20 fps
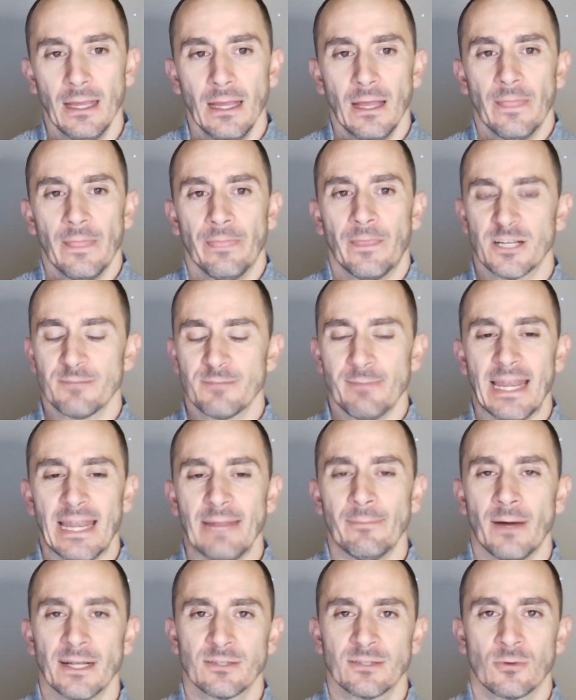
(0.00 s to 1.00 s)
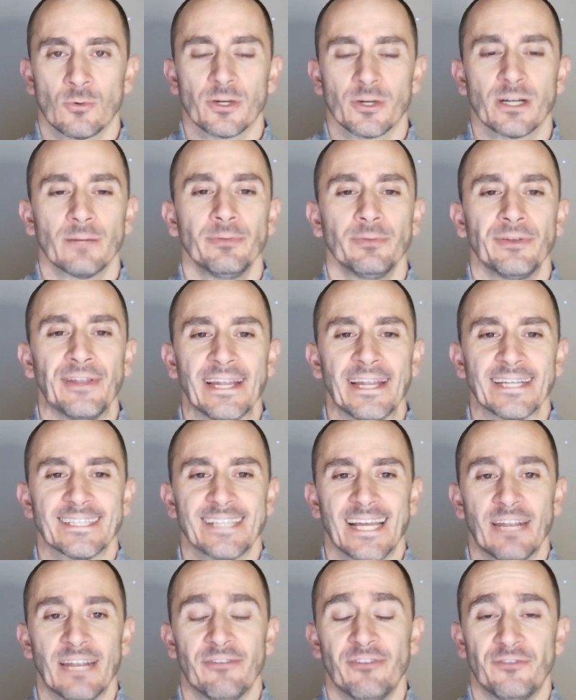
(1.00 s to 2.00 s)
there's many months where we're completing
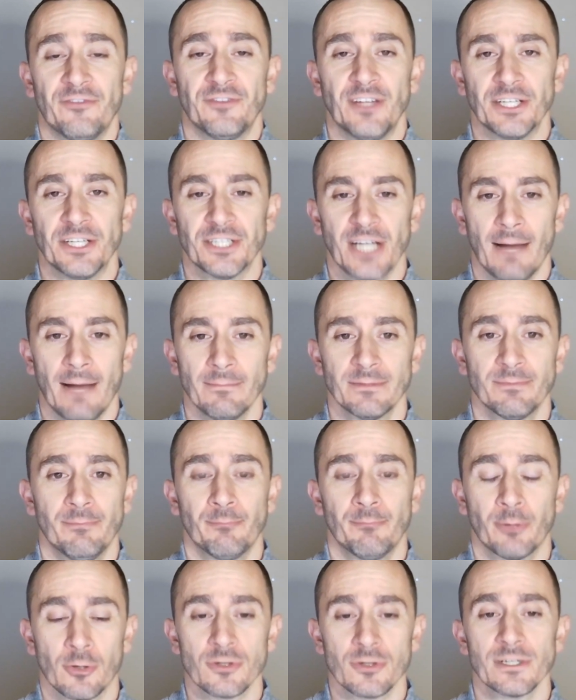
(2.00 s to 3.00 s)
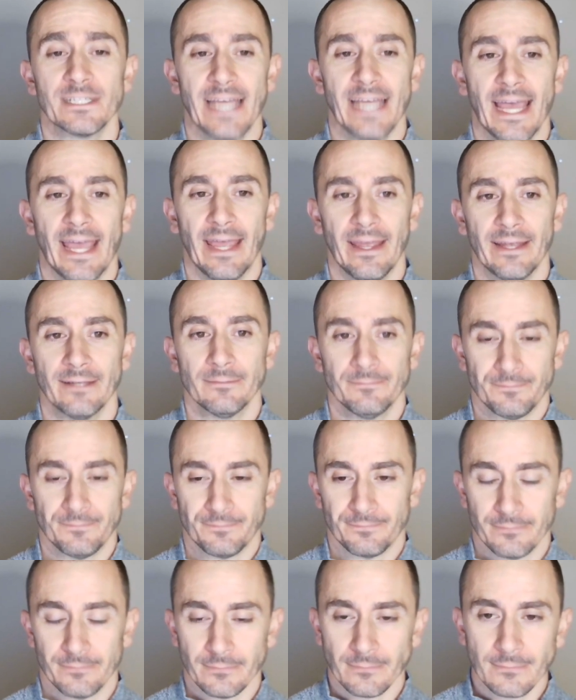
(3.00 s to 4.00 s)
10 to 15 jobs per day.
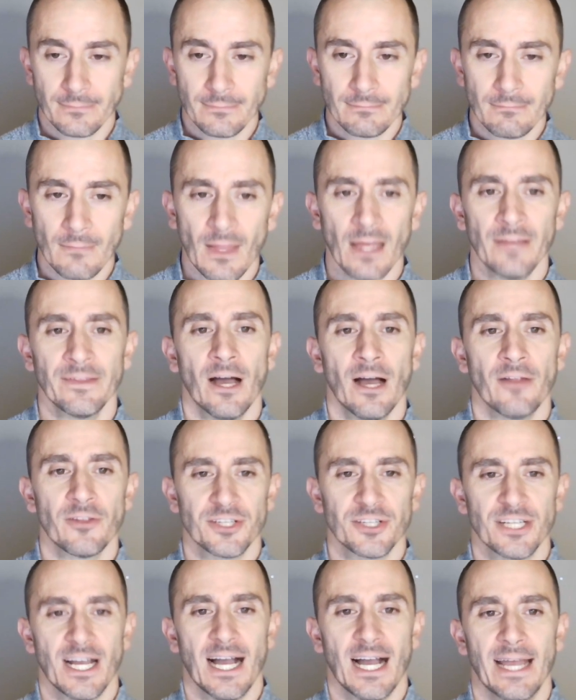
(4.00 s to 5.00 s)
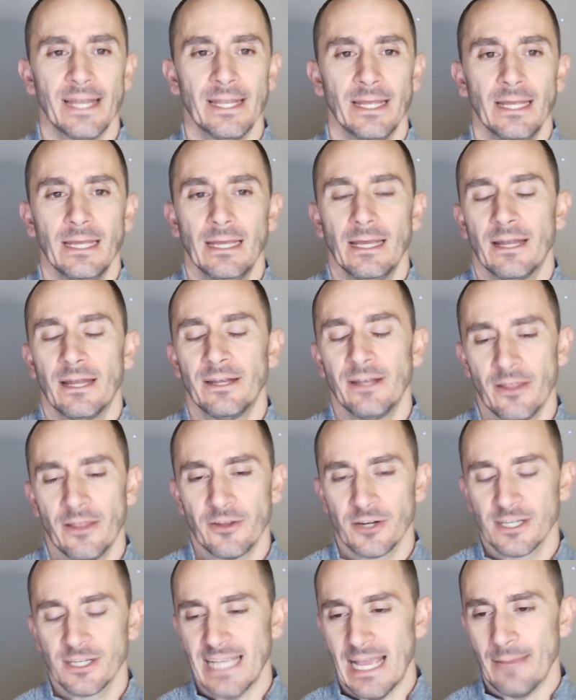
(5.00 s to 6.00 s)
On the other side, another
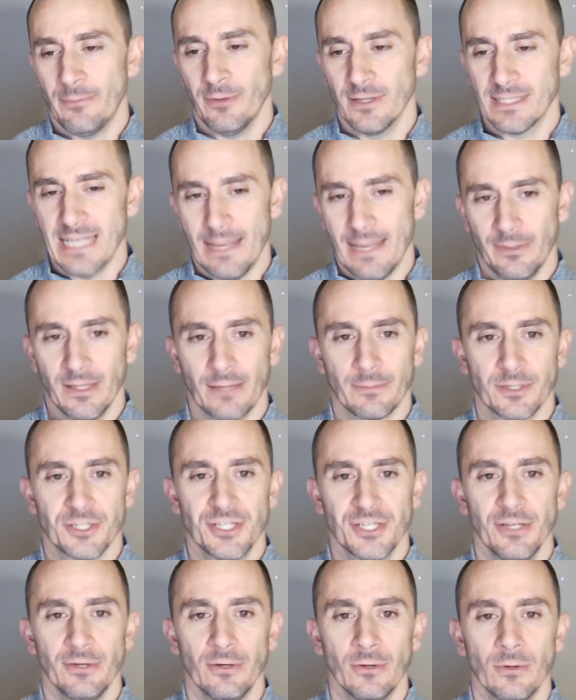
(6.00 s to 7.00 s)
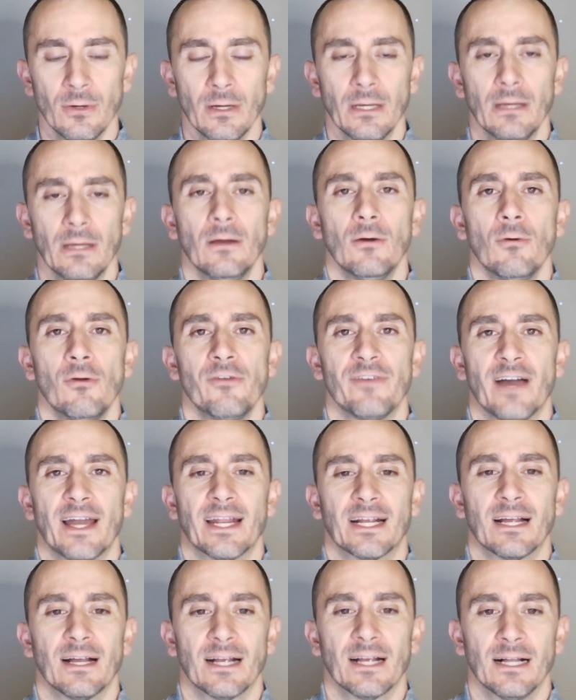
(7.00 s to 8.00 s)
example number two, we've got
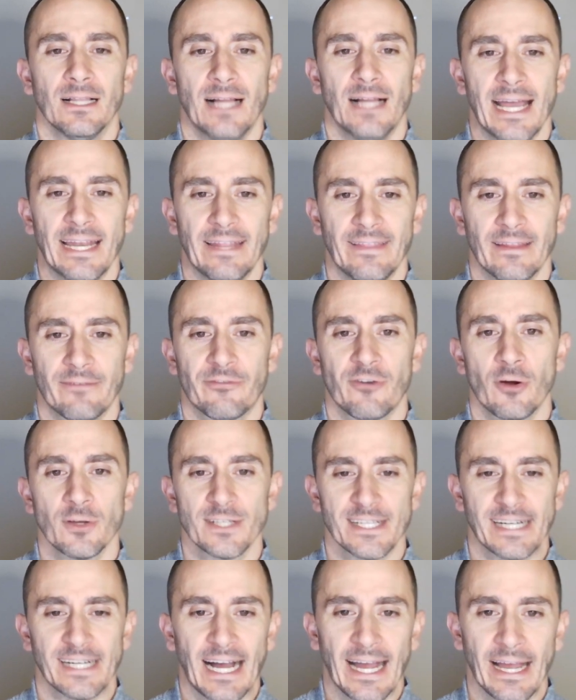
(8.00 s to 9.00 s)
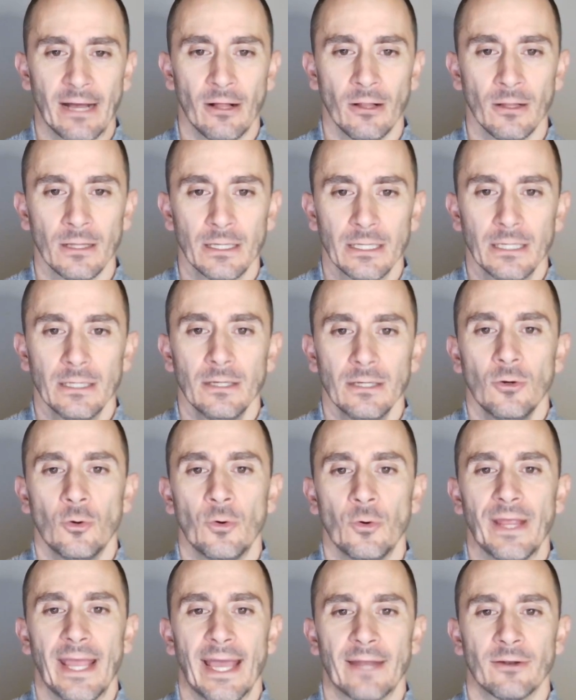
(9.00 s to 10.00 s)
a client in the frozen aisle who
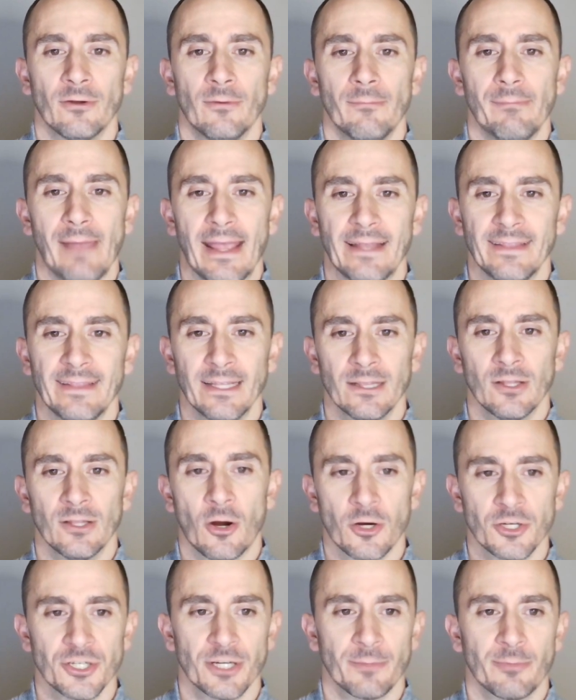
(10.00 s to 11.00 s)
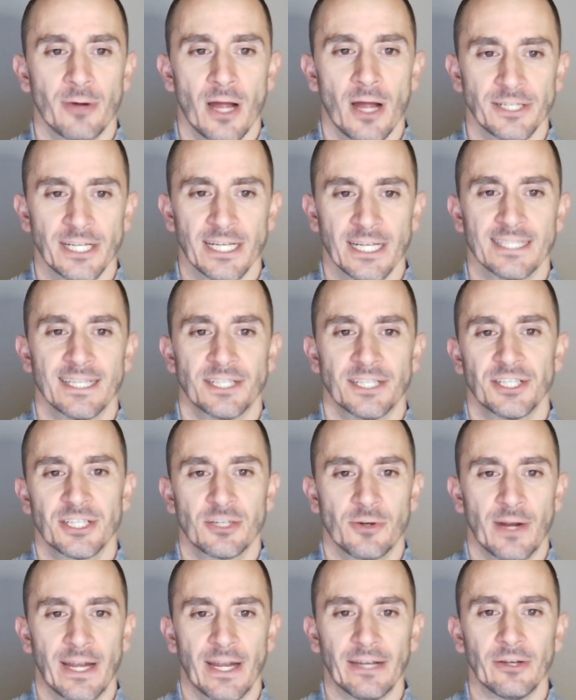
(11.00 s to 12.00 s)
we handle mainly larger projects, such as
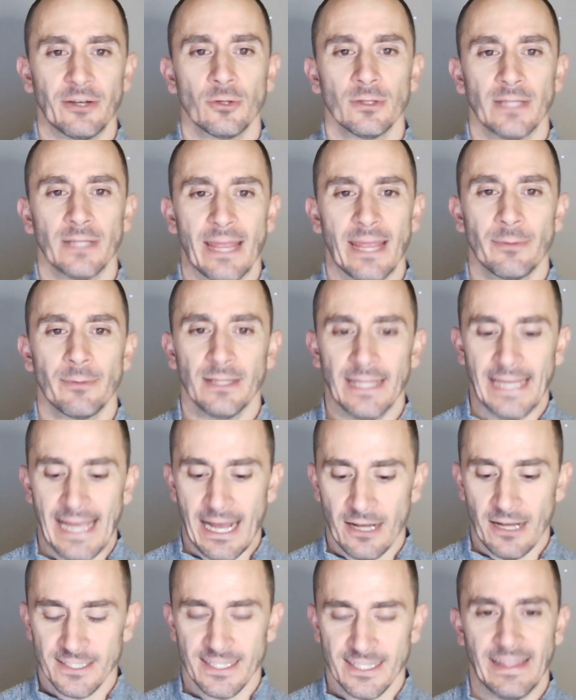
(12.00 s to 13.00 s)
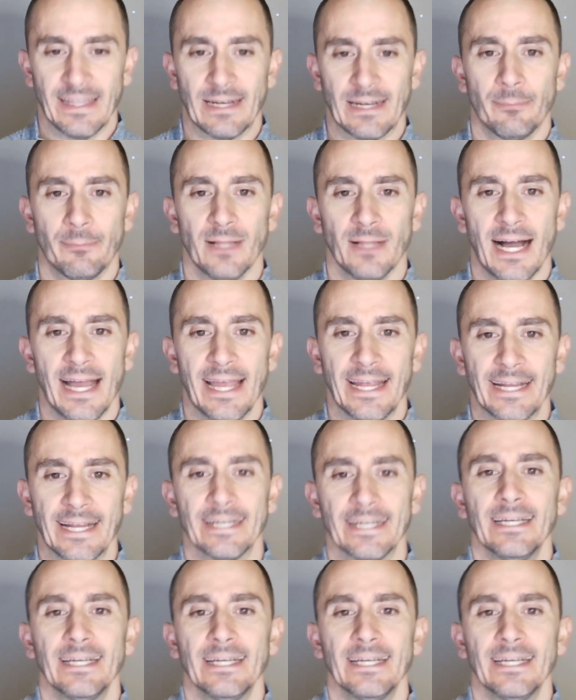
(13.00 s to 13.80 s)
creating new label layouts and then applying